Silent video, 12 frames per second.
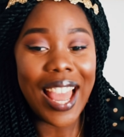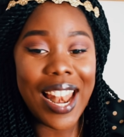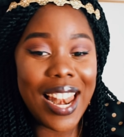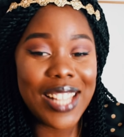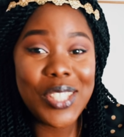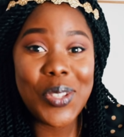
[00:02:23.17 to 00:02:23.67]

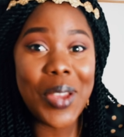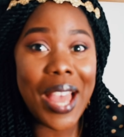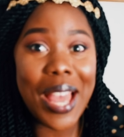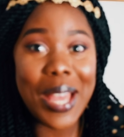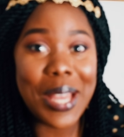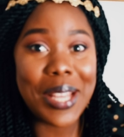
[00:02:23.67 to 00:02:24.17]
unless you
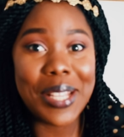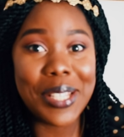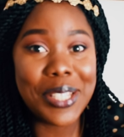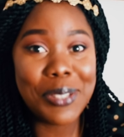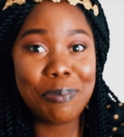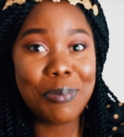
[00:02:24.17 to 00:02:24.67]
have
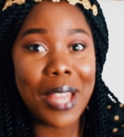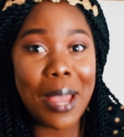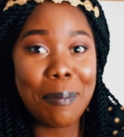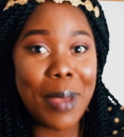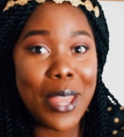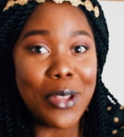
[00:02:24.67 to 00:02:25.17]

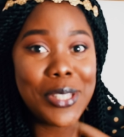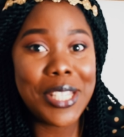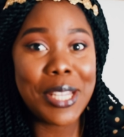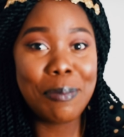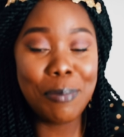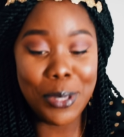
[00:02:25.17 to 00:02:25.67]

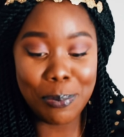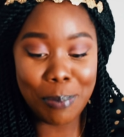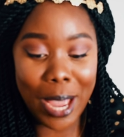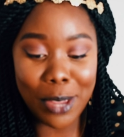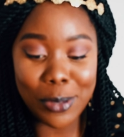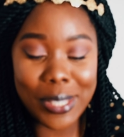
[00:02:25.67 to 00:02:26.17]

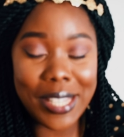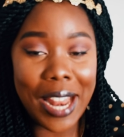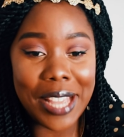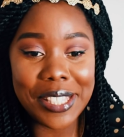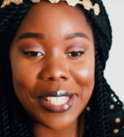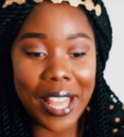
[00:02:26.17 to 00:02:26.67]

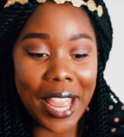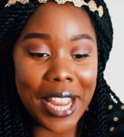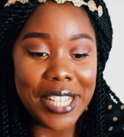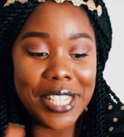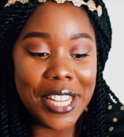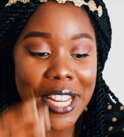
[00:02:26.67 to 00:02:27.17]
bioslicer
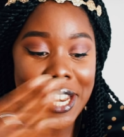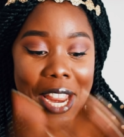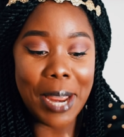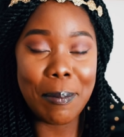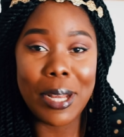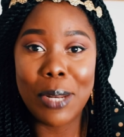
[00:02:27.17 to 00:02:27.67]
and
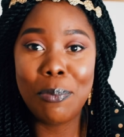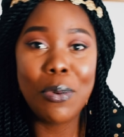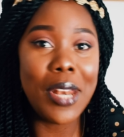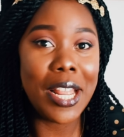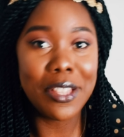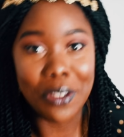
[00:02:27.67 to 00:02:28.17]
DNA
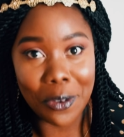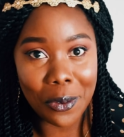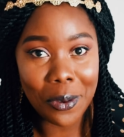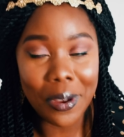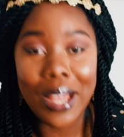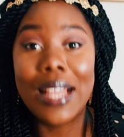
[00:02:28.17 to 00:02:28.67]

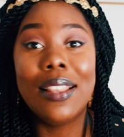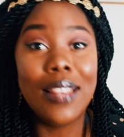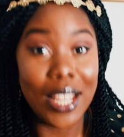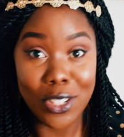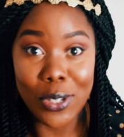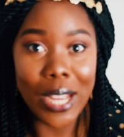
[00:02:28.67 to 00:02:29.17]
manipulator,
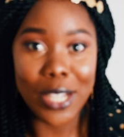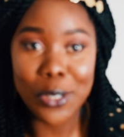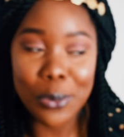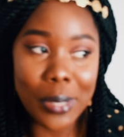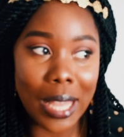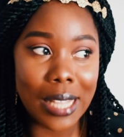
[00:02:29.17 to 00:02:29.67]
then you can
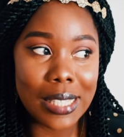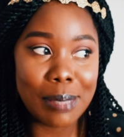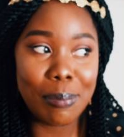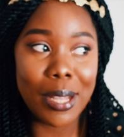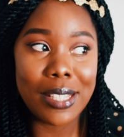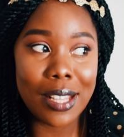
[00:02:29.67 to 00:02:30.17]
do that.
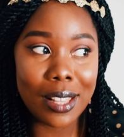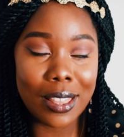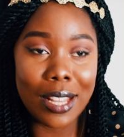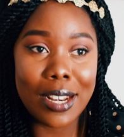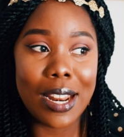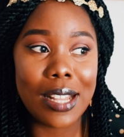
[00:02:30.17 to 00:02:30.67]
But other
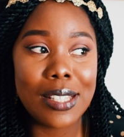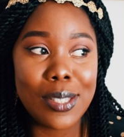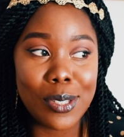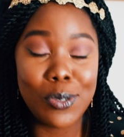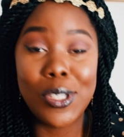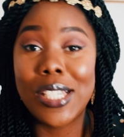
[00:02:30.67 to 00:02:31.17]
than
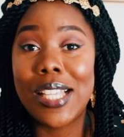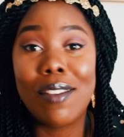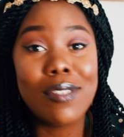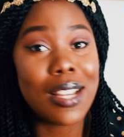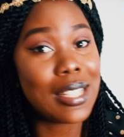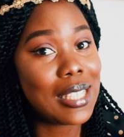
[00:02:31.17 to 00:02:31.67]
that, you just
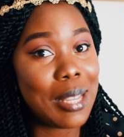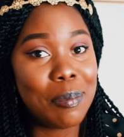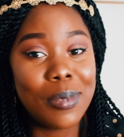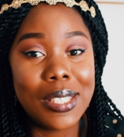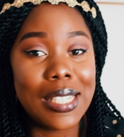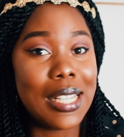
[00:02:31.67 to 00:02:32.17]
have to
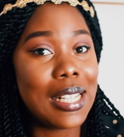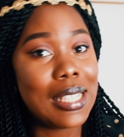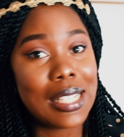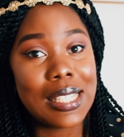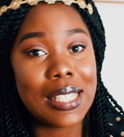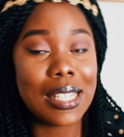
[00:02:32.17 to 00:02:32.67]
accept
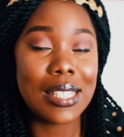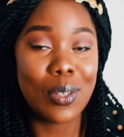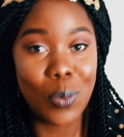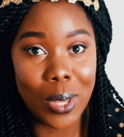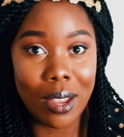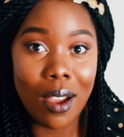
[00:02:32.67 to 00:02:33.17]
genetics just
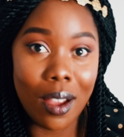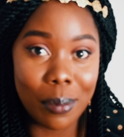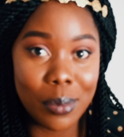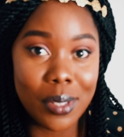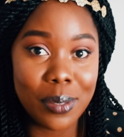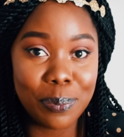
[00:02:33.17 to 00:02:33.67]
the way it
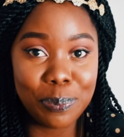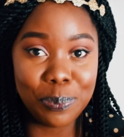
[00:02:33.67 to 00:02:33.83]
comes.